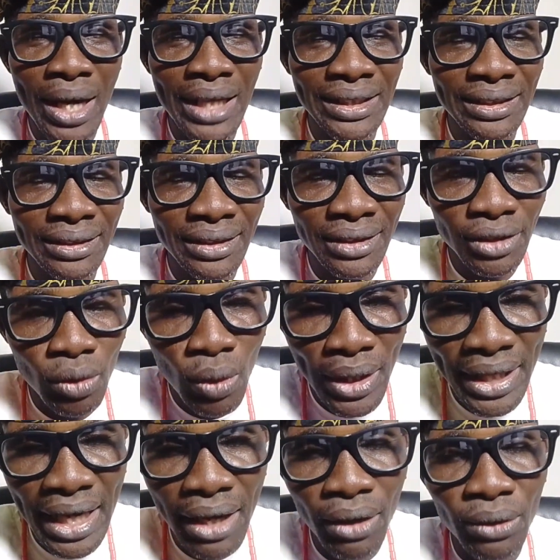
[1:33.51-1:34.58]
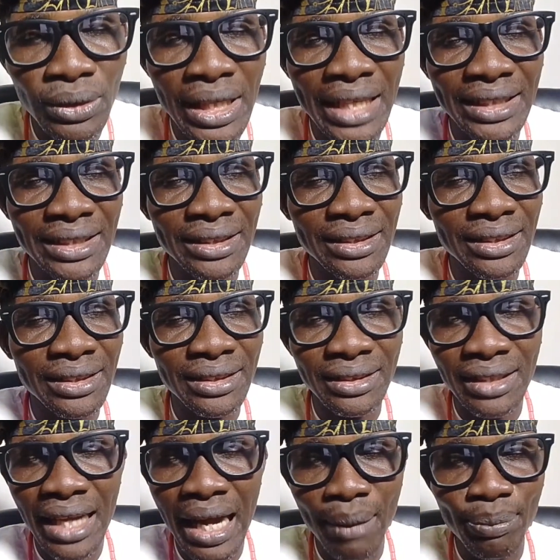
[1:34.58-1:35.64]
as it is going out, as it
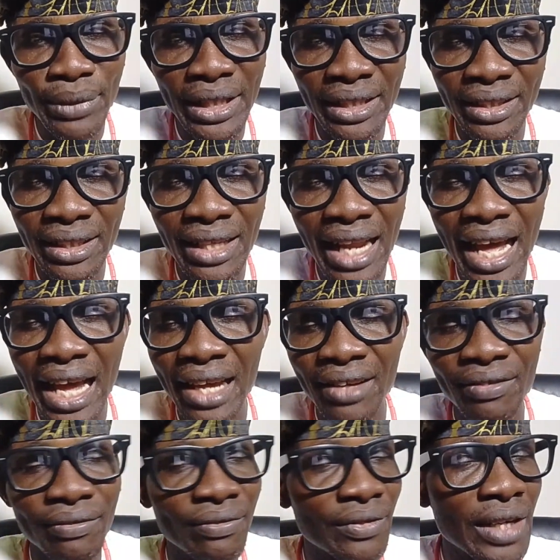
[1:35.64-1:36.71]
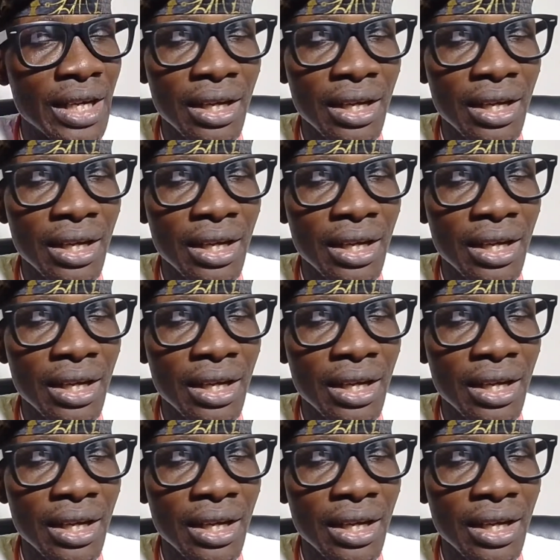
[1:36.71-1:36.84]
is happening live.